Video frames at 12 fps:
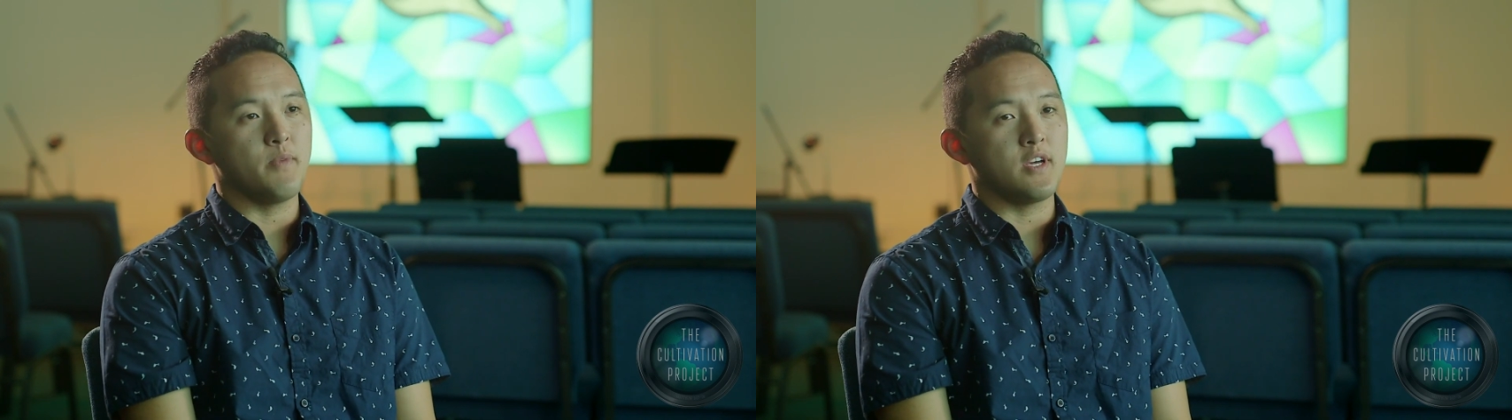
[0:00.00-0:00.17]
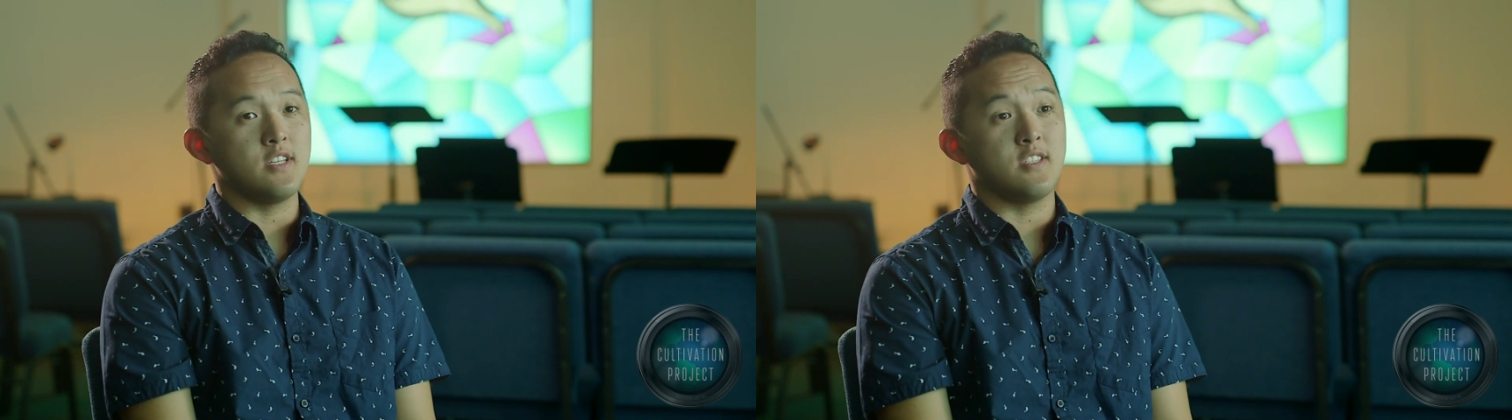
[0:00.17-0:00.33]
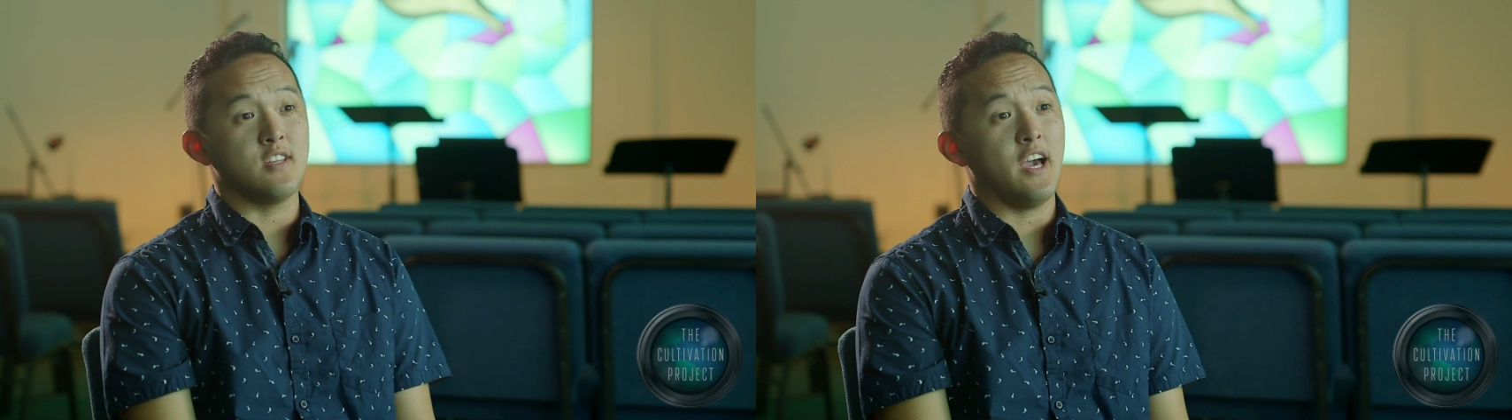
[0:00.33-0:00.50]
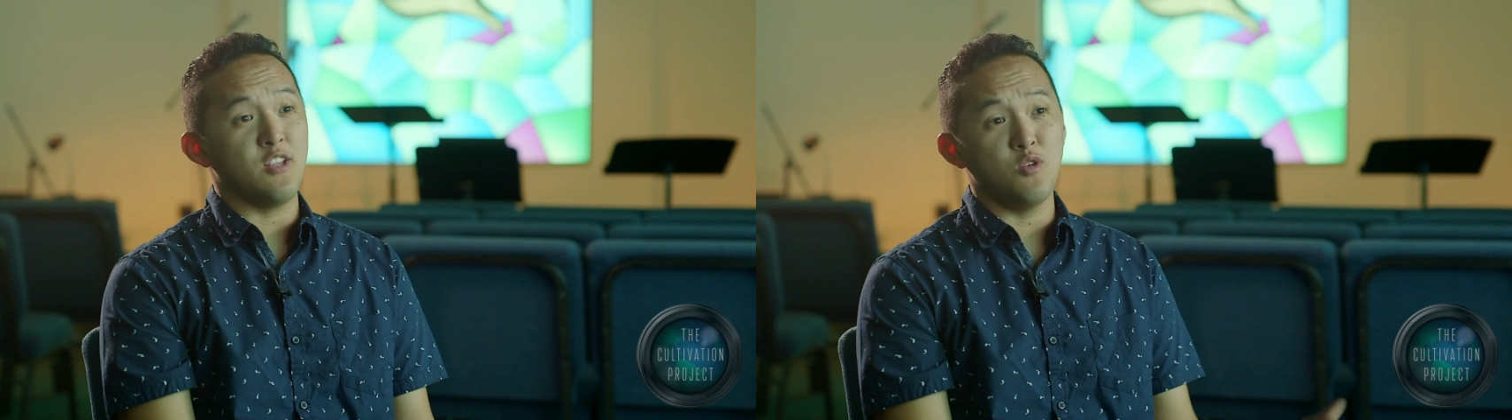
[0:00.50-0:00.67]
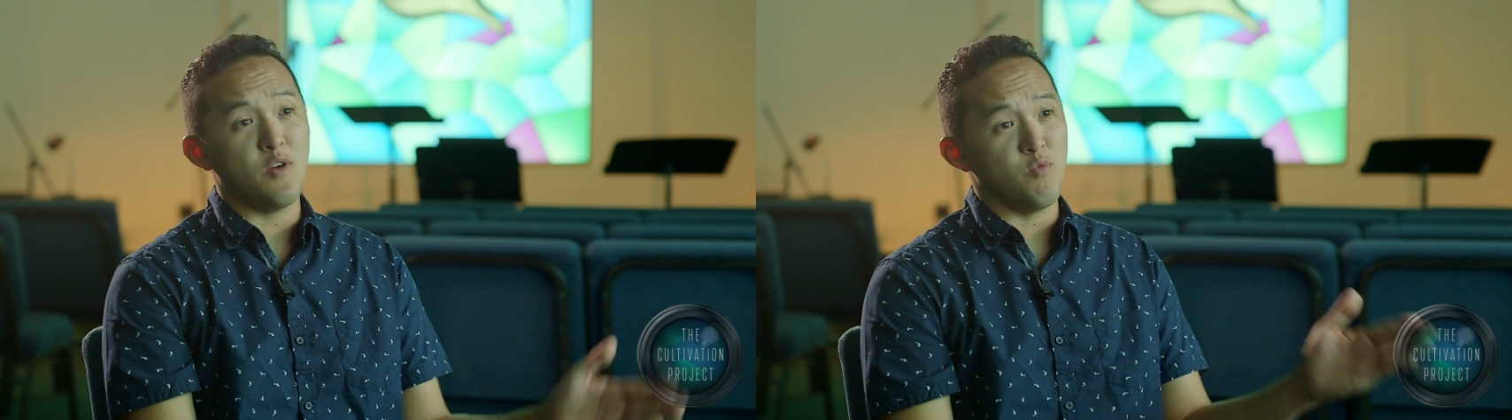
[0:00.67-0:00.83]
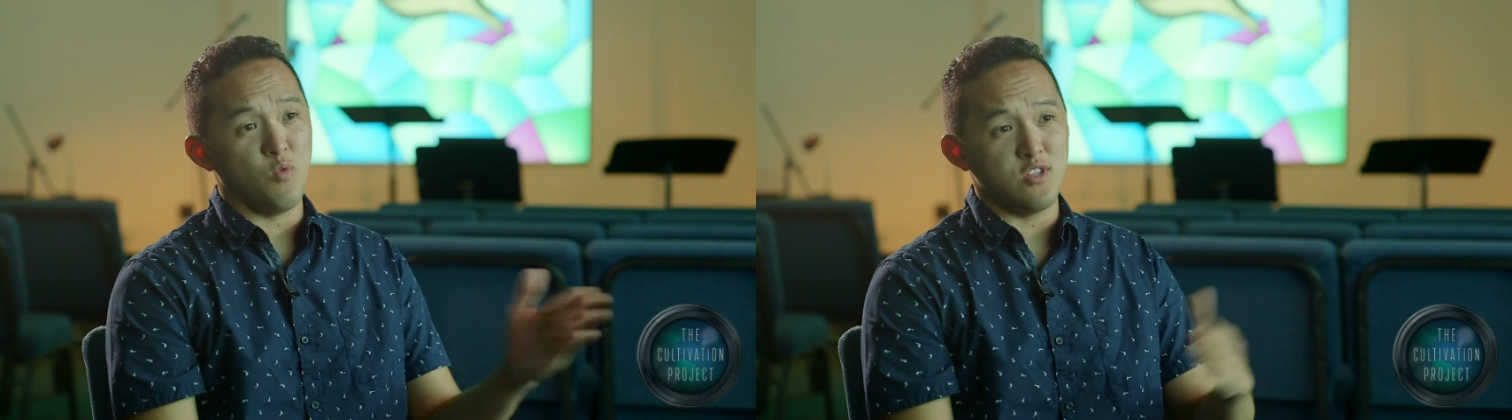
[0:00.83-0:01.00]
because I do
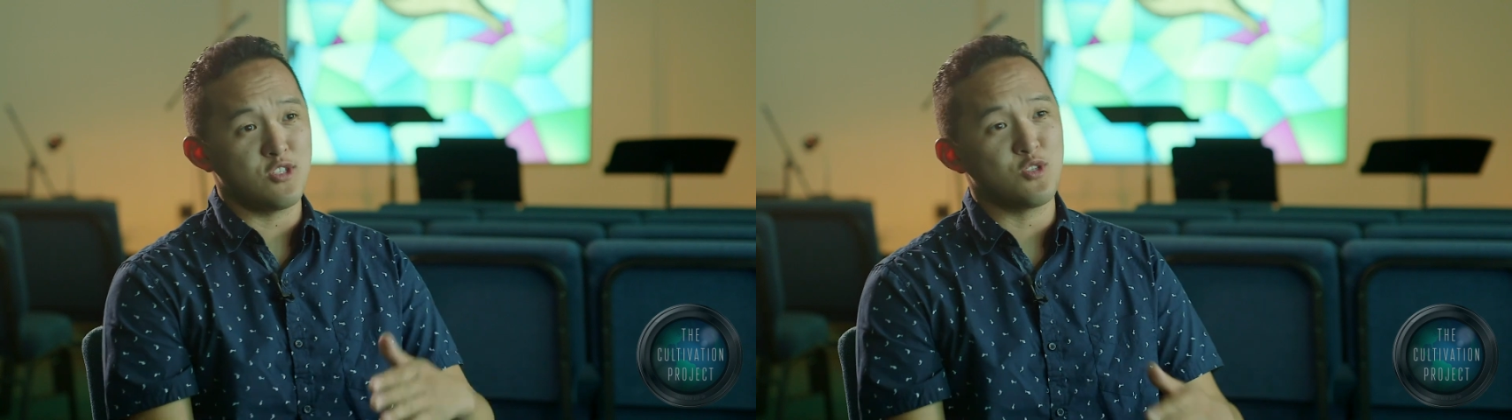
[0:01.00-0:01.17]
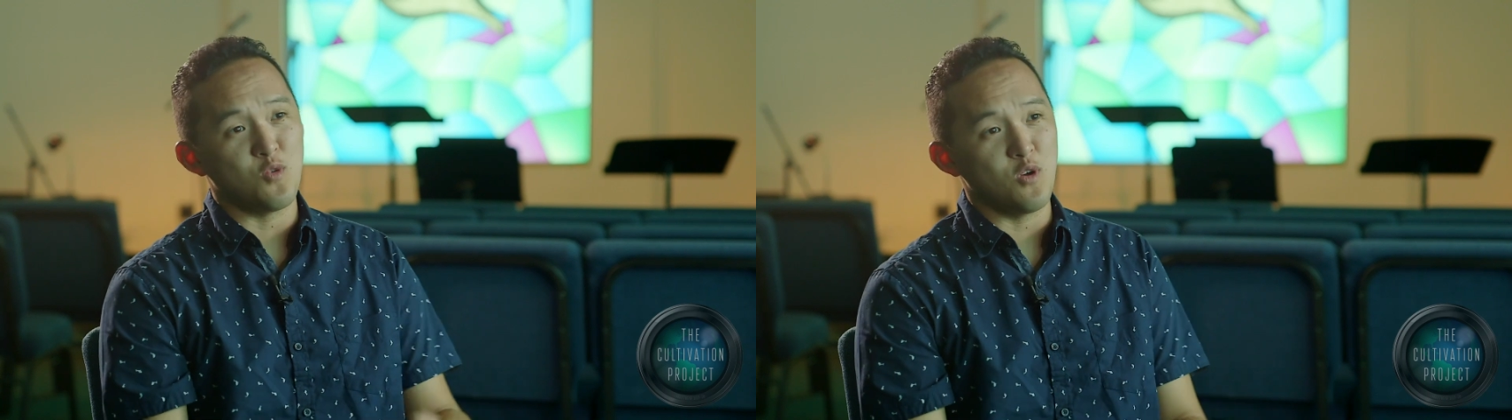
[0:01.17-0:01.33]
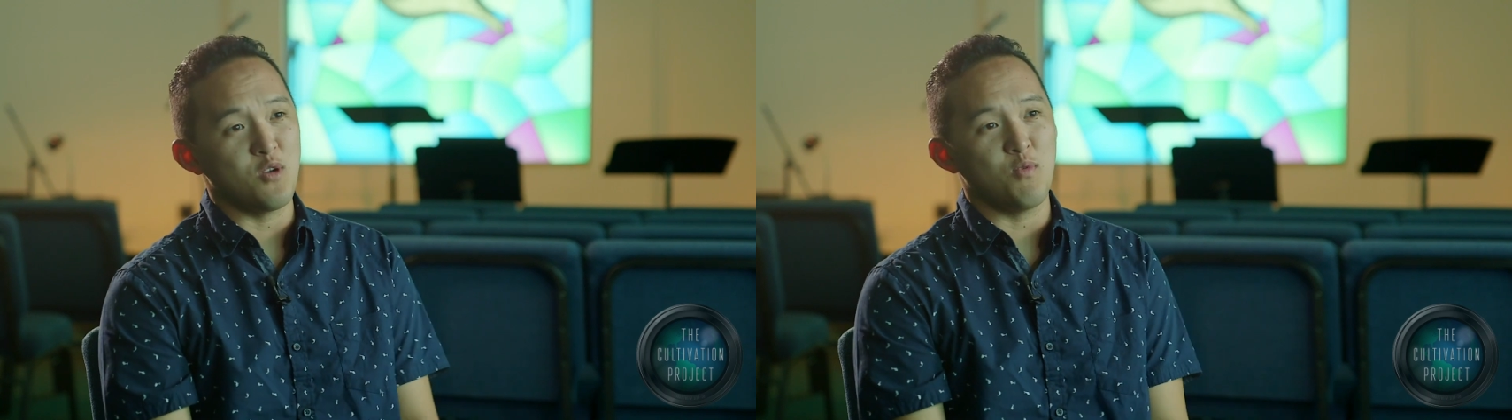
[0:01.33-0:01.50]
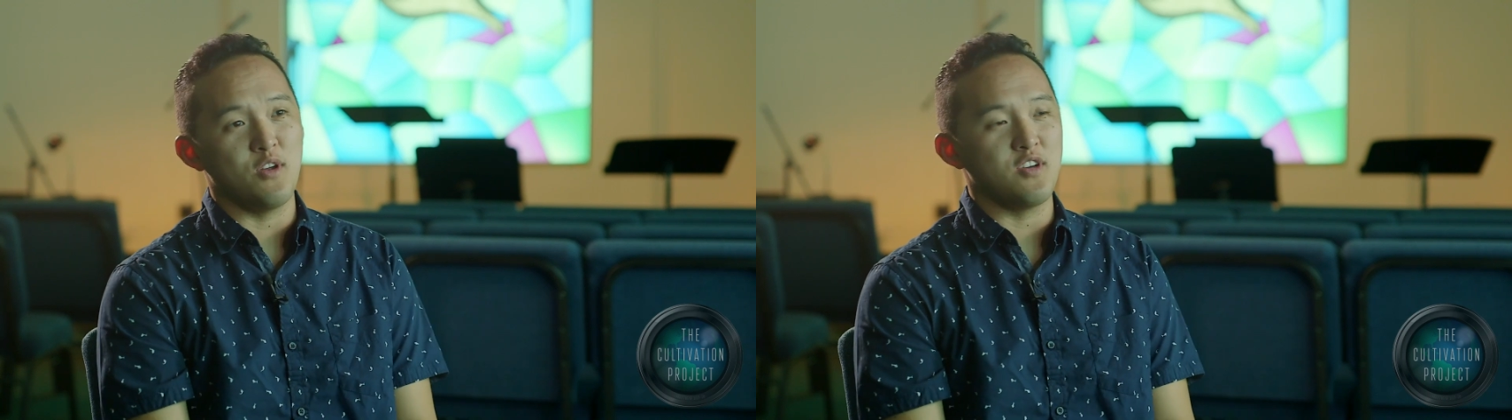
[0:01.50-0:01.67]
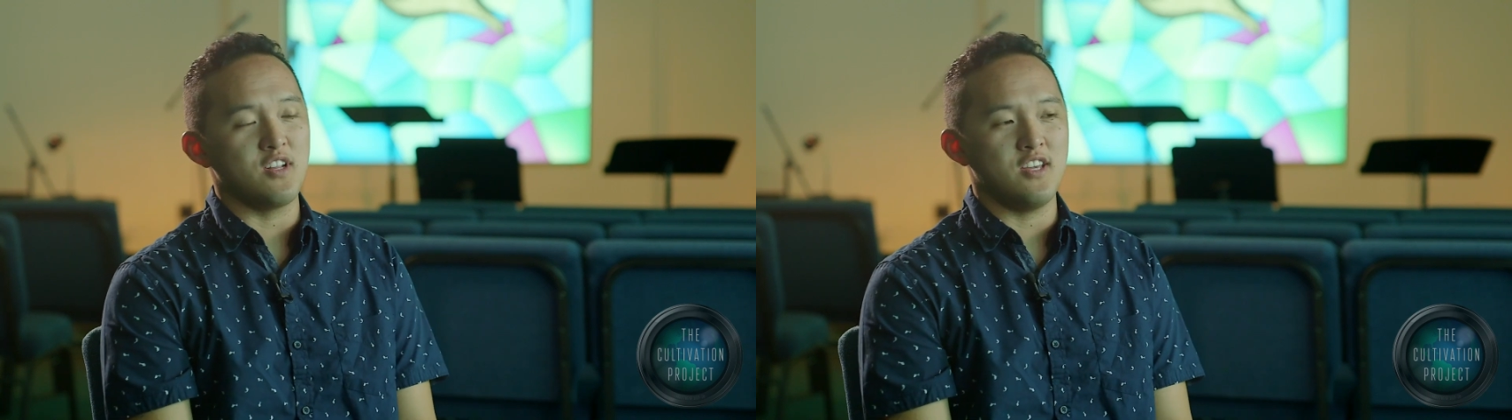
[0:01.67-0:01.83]
have one story where you can